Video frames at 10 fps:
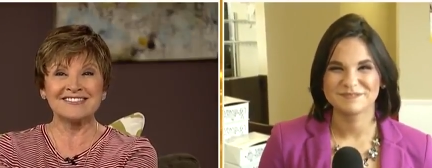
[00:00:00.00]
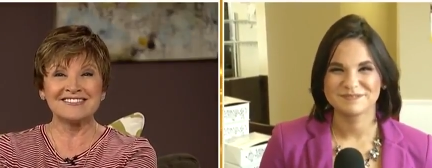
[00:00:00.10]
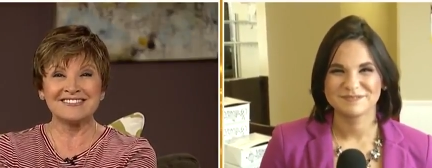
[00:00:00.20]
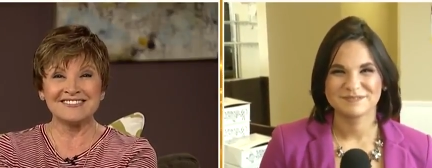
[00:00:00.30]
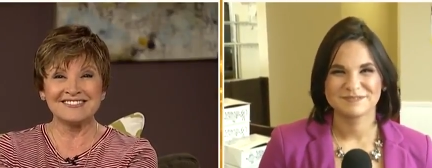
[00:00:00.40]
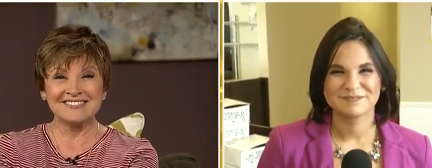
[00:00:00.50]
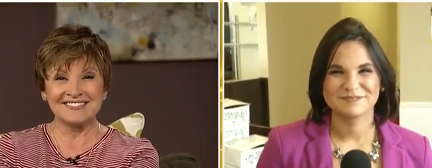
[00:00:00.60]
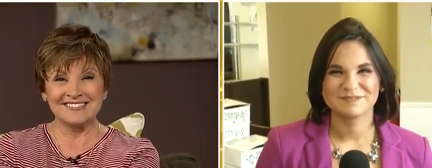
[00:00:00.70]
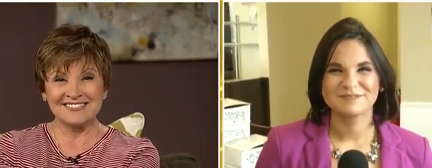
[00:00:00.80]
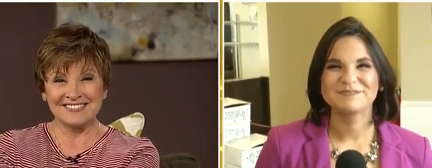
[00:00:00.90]

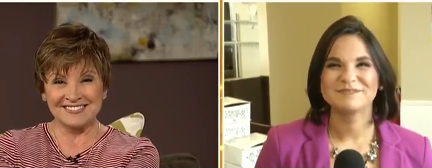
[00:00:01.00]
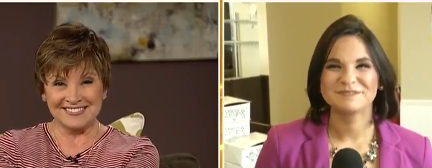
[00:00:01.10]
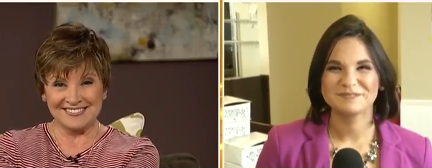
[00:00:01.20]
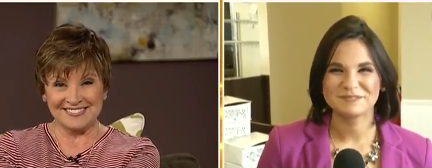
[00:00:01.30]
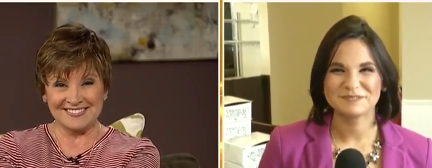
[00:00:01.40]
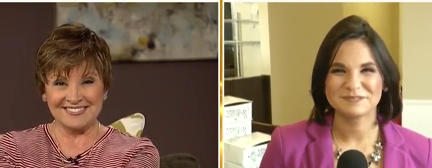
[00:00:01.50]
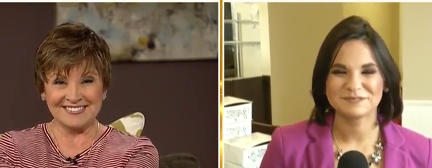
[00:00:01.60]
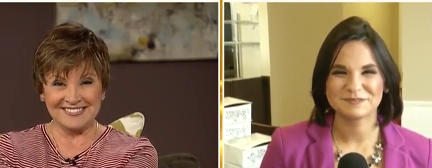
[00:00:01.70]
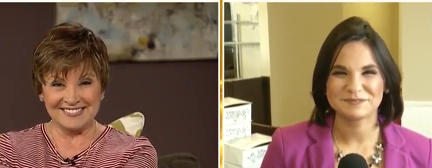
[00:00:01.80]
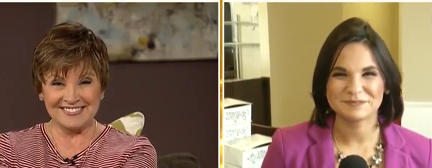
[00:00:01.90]

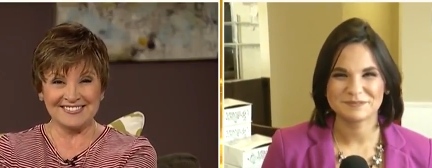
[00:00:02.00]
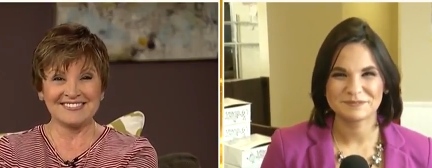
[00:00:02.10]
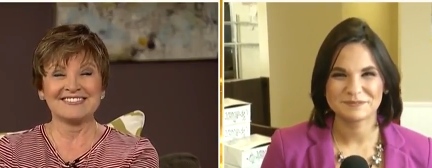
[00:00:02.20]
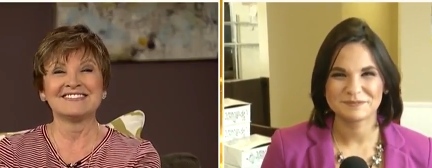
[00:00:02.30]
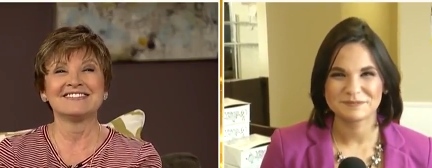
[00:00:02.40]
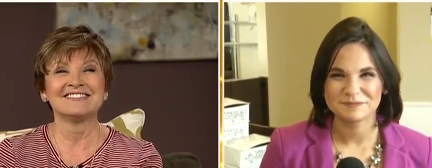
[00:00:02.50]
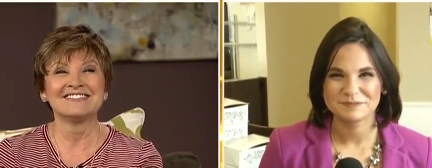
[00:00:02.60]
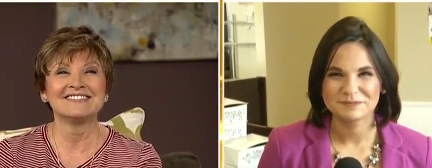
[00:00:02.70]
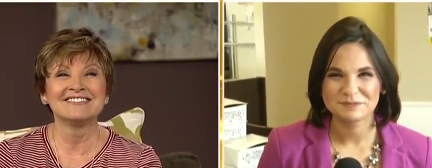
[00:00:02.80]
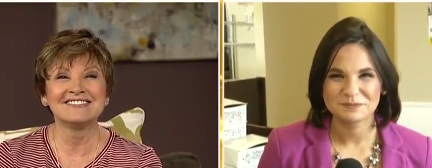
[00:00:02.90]

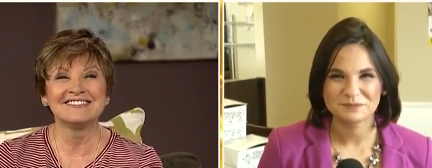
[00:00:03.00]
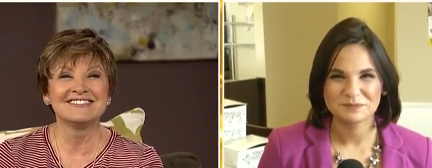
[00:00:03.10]
(no one is talking)